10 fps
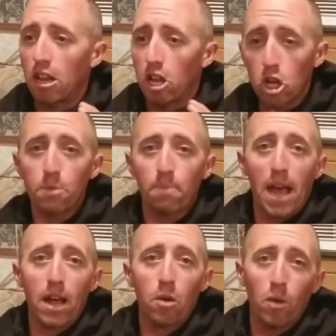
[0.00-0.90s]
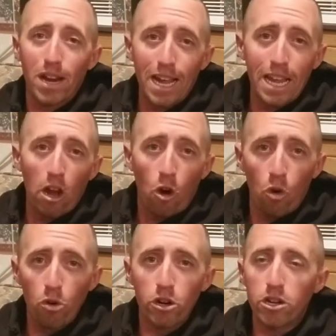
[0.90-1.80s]
to look back when I
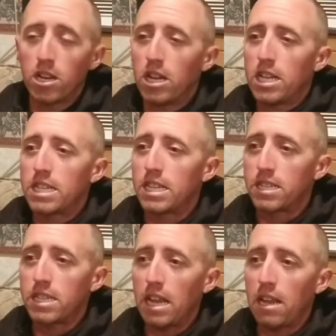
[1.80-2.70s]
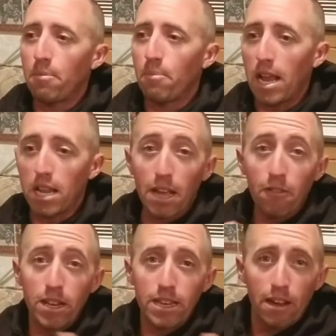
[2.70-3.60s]
get older to see my
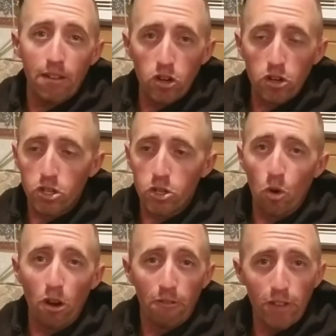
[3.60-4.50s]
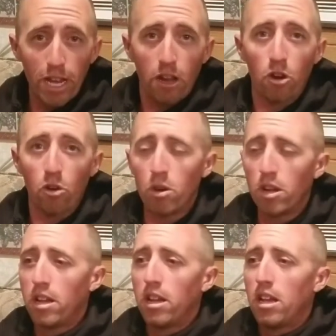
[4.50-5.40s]
life endeavors on
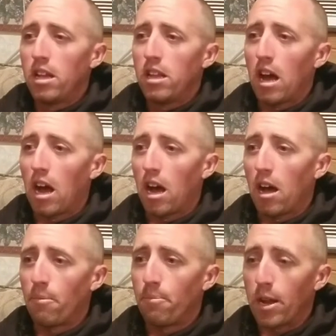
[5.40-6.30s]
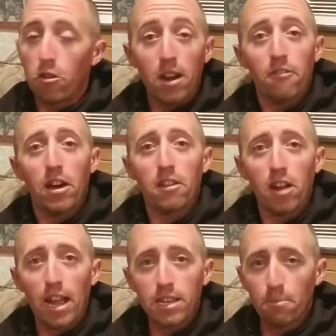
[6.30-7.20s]
video. Uh, my
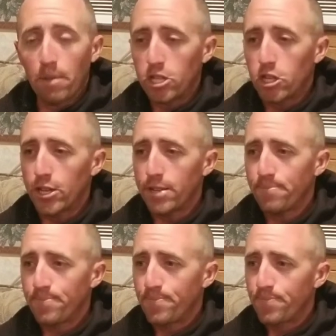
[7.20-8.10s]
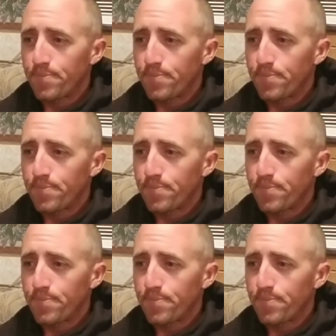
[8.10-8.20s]
grandfather had dementia.